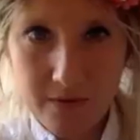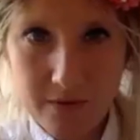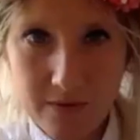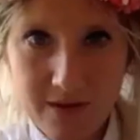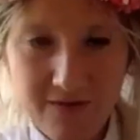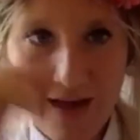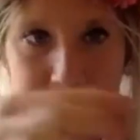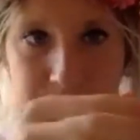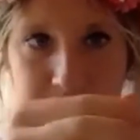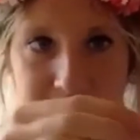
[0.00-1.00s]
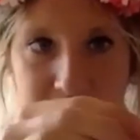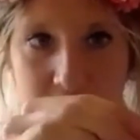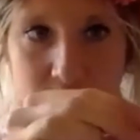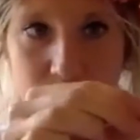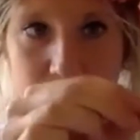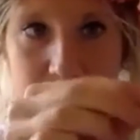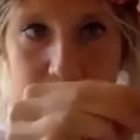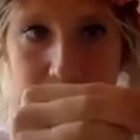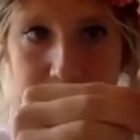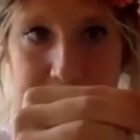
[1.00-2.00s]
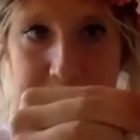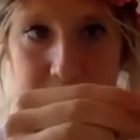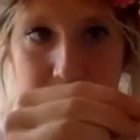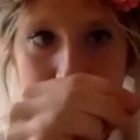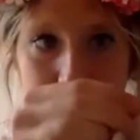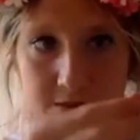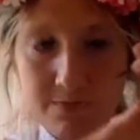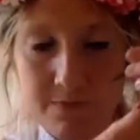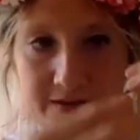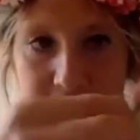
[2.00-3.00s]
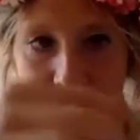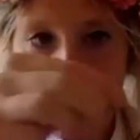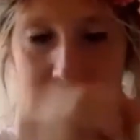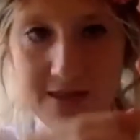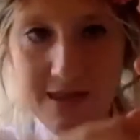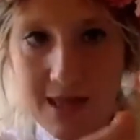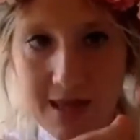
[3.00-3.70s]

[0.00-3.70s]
like that, and then you just want to just by the stem and then there.